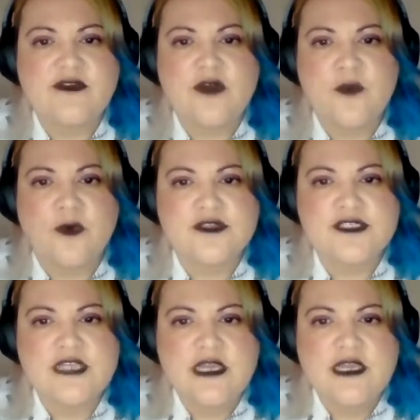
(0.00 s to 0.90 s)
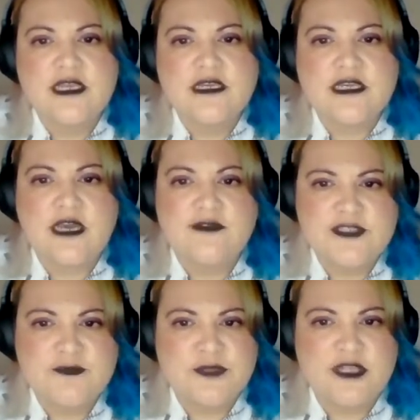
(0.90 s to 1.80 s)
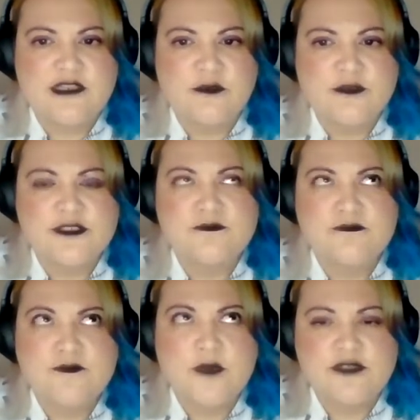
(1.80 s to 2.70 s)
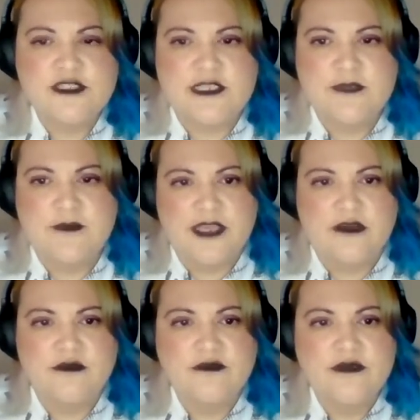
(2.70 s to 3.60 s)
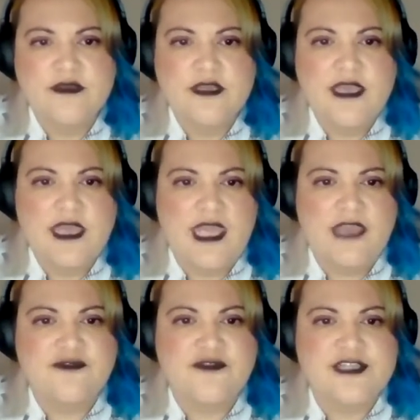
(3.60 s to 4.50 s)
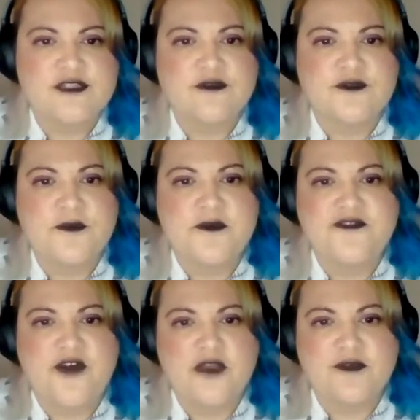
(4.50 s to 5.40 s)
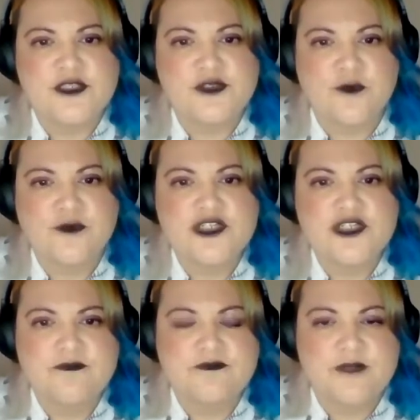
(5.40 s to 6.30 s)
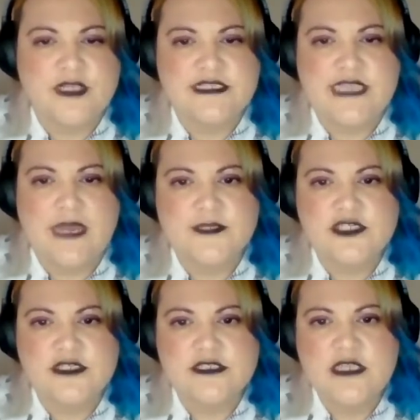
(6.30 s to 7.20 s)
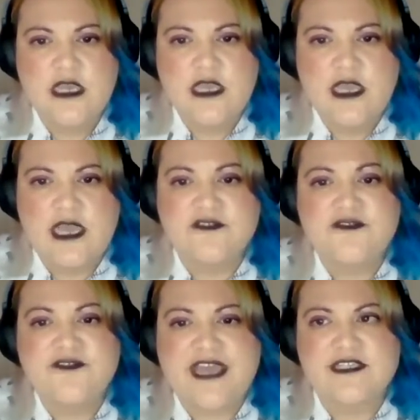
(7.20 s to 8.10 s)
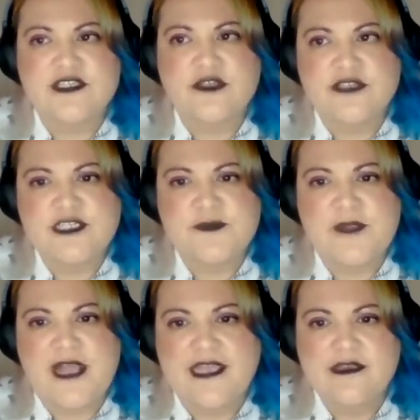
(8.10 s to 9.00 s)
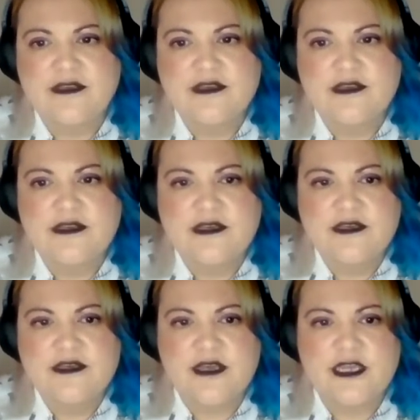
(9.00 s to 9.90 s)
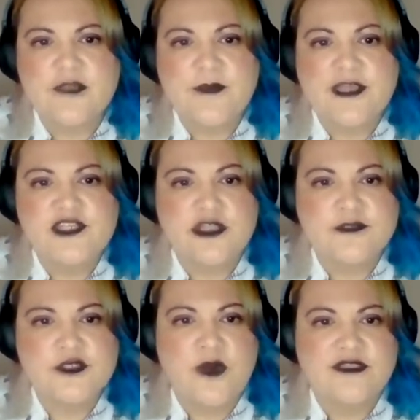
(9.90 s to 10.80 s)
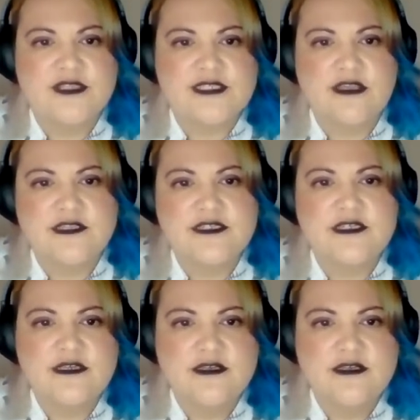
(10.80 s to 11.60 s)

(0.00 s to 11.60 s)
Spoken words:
there I was, covered in blood that was mostly my own, hair frazzled from a fiery torch, bloody amateurs, and fangs on display. I can imagine I was quite the sight.